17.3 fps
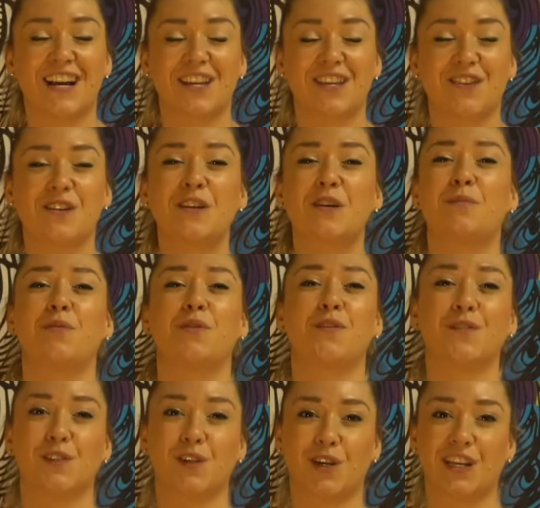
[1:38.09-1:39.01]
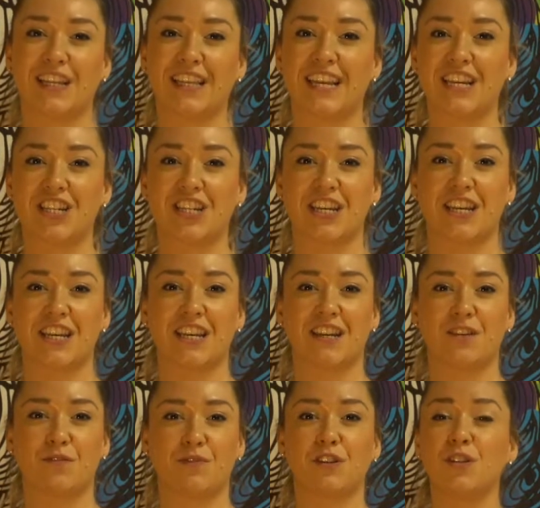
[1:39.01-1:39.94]
You can improve
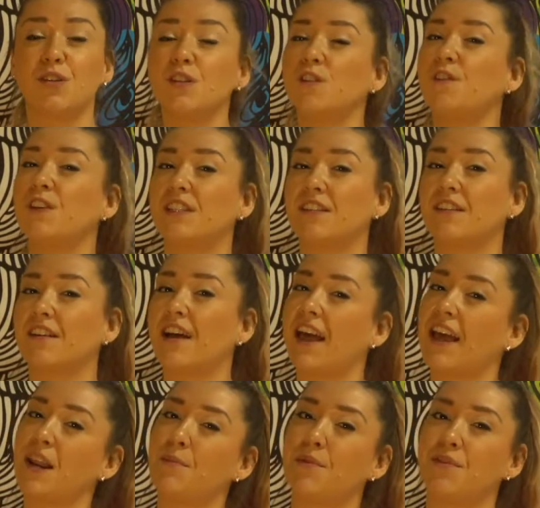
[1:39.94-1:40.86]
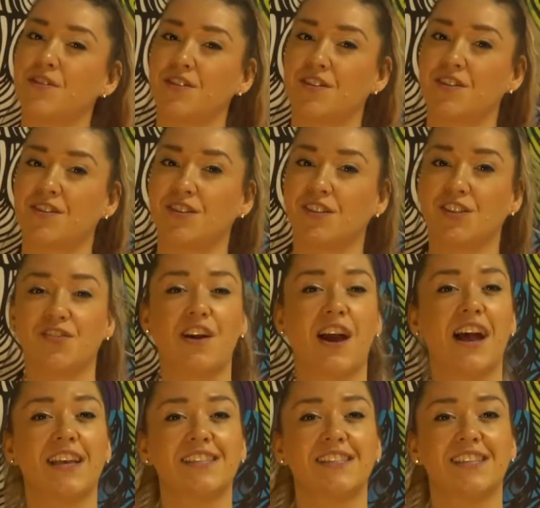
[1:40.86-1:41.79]
circulation, reduce physical and emotional
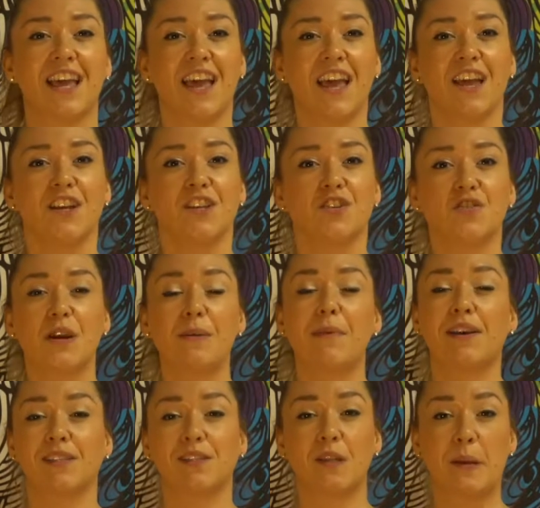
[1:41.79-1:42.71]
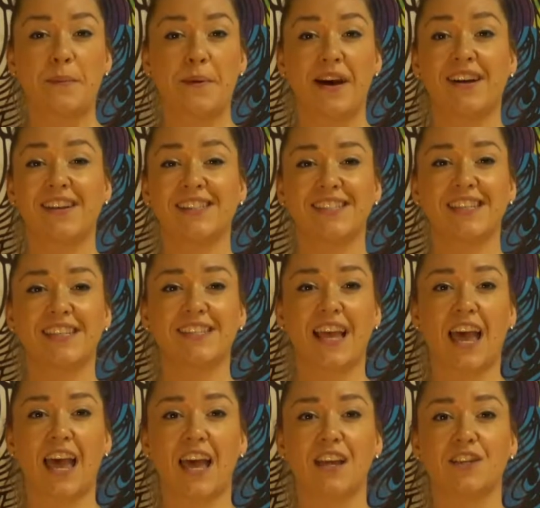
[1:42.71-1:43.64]
stress, treat muscle imbalances,
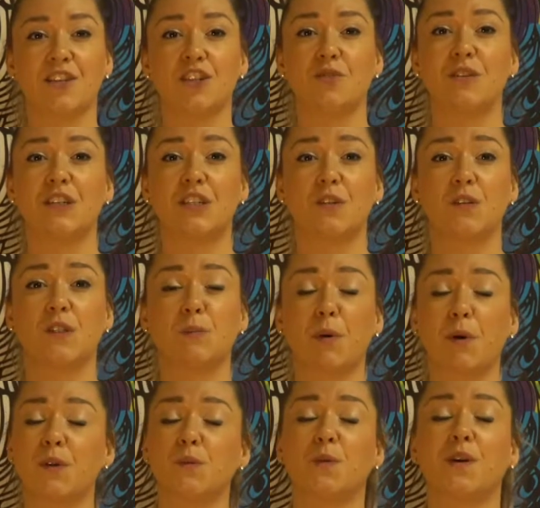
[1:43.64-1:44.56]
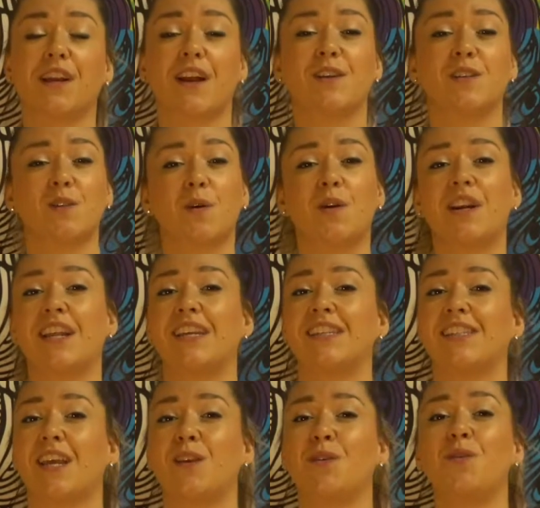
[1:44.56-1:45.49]
and you reduce post-workout
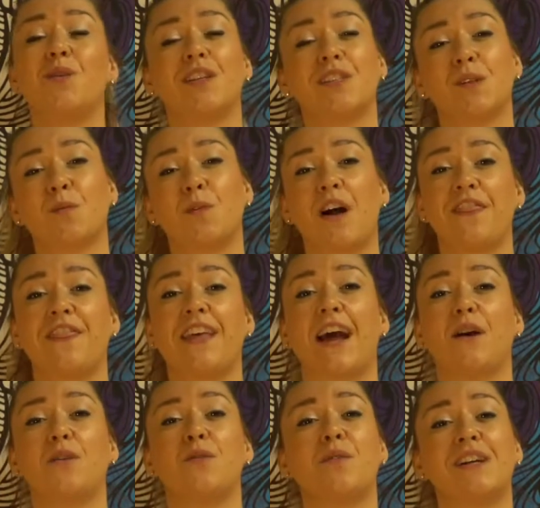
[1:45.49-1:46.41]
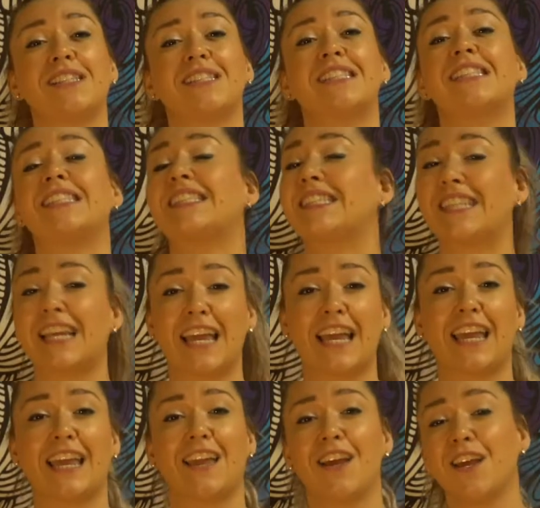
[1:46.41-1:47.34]
soreness, and who doesn't want that? Who wants to
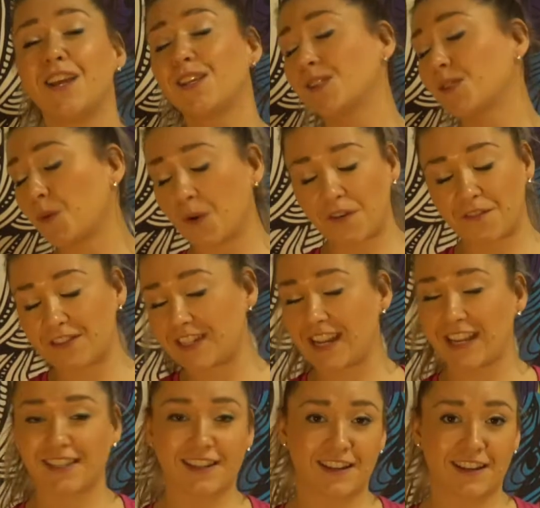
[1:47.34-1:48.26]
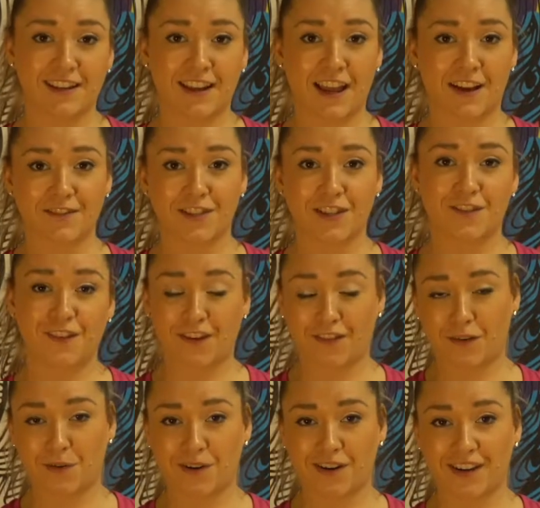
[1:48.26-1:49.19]
stay sore for days on end after their
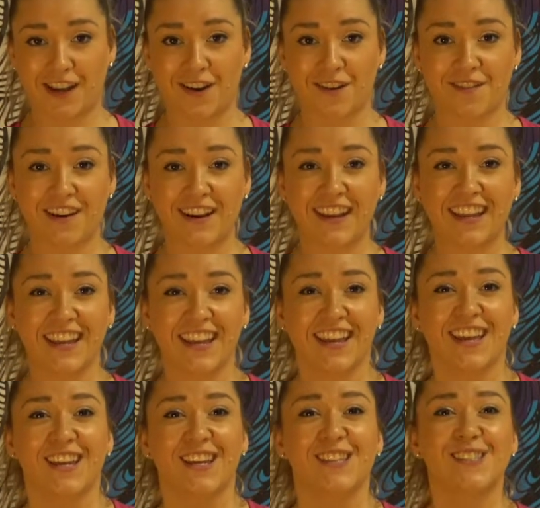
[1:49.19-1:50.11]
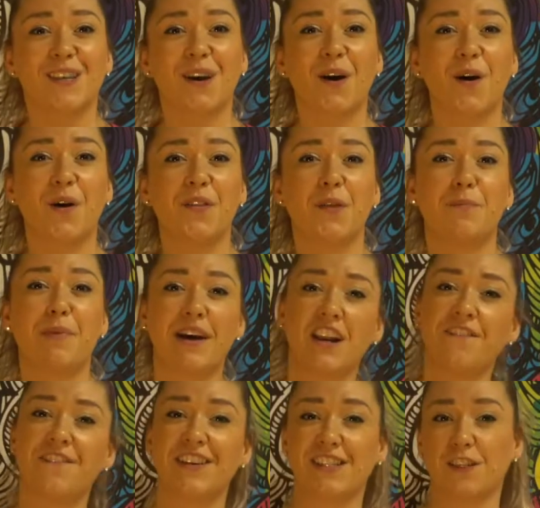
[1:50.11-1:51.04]
favorite workout, right? So the
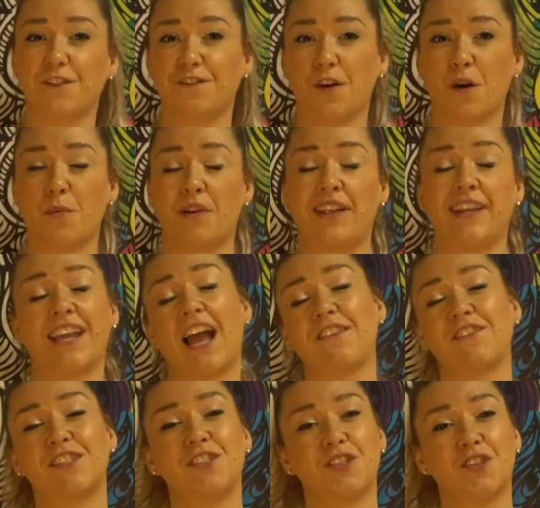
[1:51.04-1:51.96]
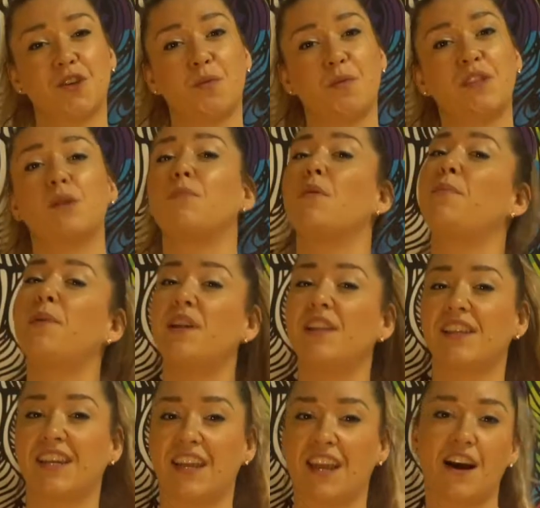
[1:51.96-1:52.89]
benefits of foam rolling have to do with the
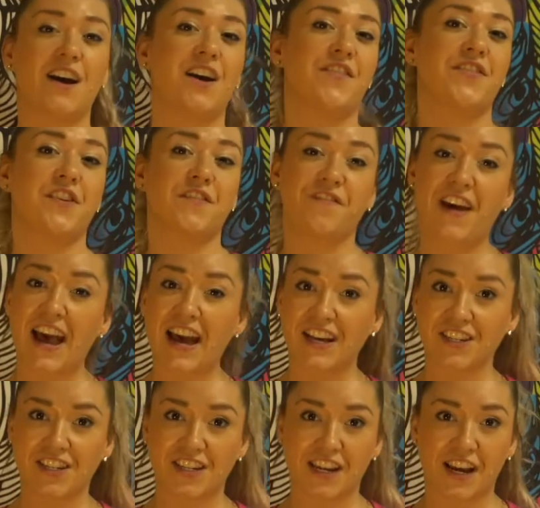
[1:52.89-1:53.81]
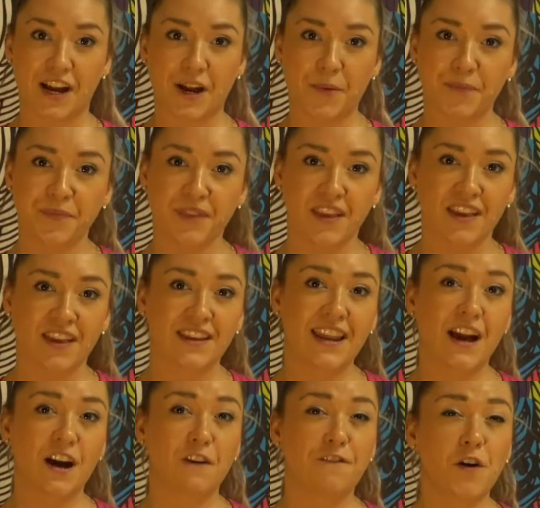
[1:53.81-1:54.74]
mobility of the fascia.
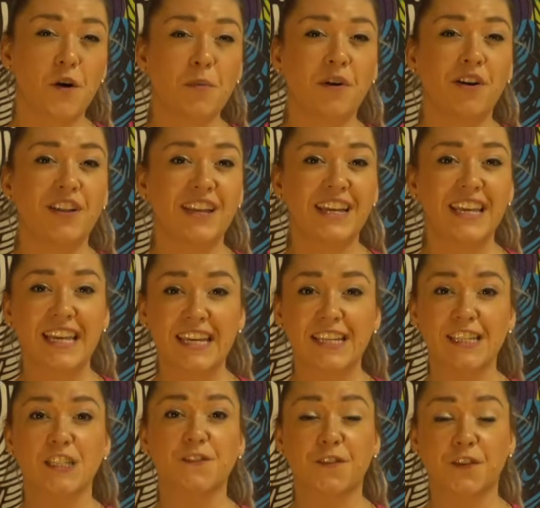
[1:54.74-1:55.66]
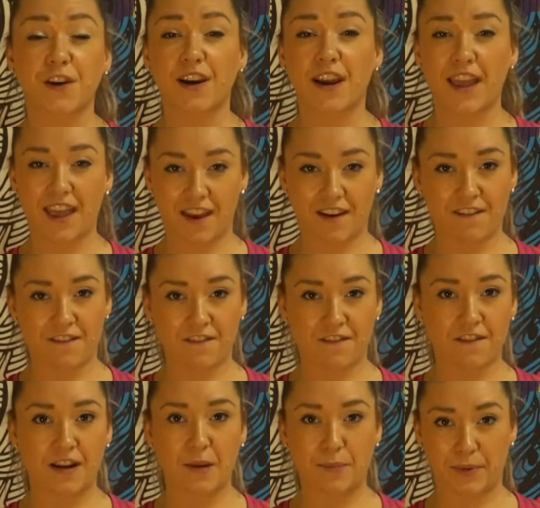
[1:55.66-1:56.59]
Now, foam rolling is for
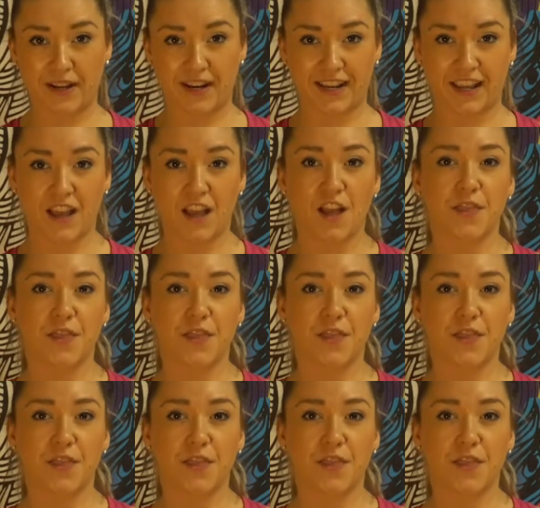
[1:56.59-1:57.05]
everybody.